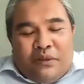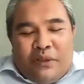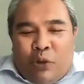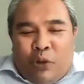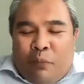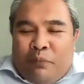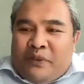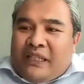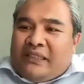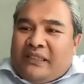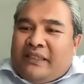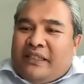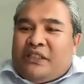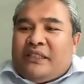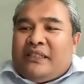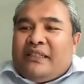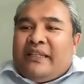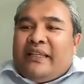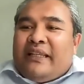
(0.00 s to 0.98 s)
your
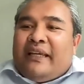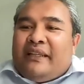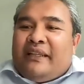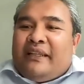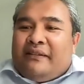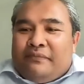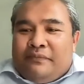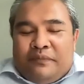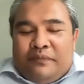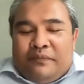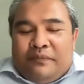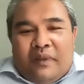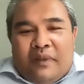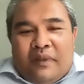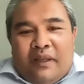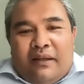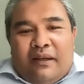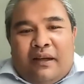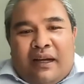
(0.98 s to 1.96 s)
presentation that
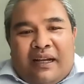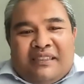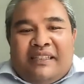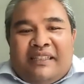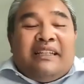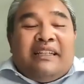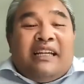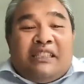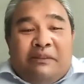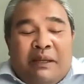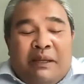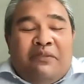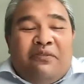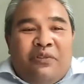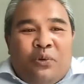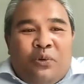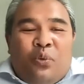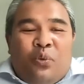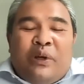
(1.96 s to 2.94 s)
ASEAN has
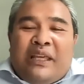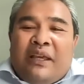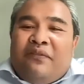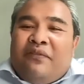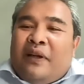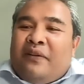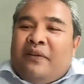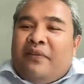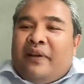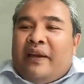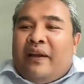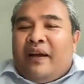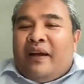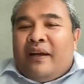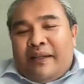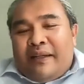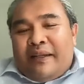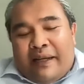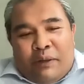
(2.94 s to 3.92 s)
been working very, very
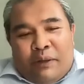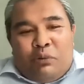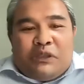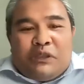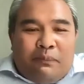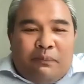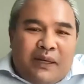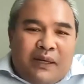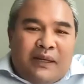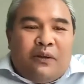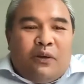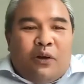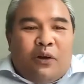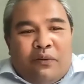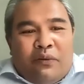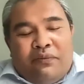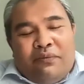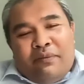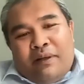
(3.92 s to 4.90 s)
hard. I was part
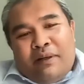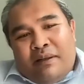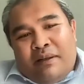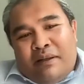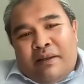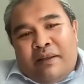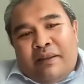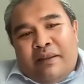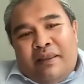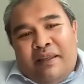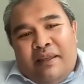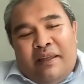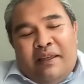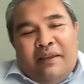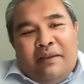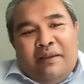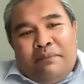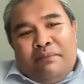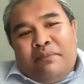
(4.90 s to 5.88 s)
of
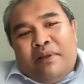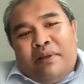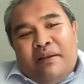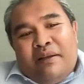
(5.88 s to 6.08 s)
the